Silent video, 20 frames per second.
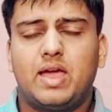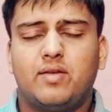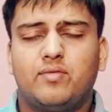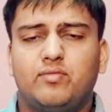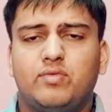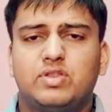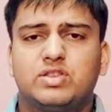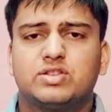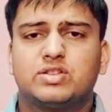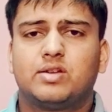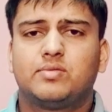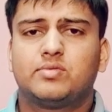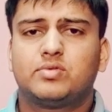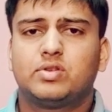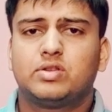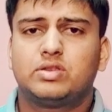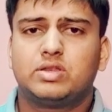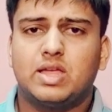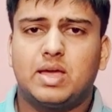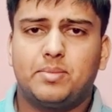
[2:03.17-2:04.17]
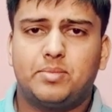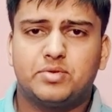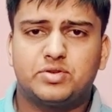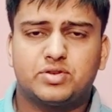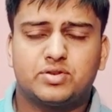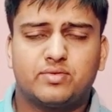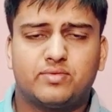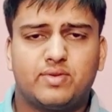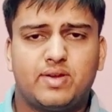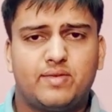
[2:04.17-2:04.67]
and which comes with
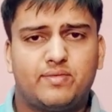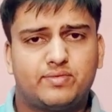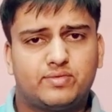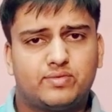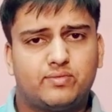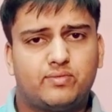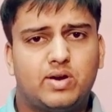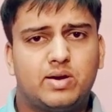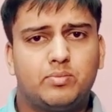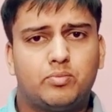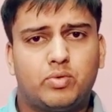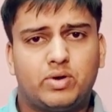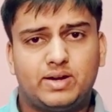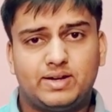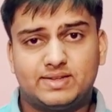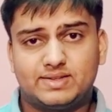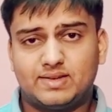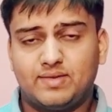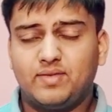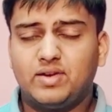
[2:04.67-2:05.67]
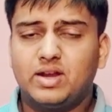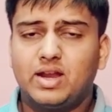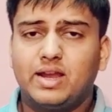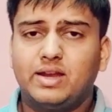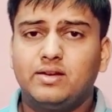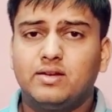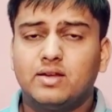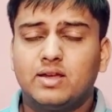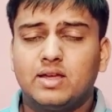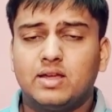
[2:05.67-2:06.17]
aperture of
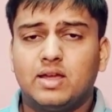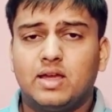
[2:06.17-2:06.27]
f1.79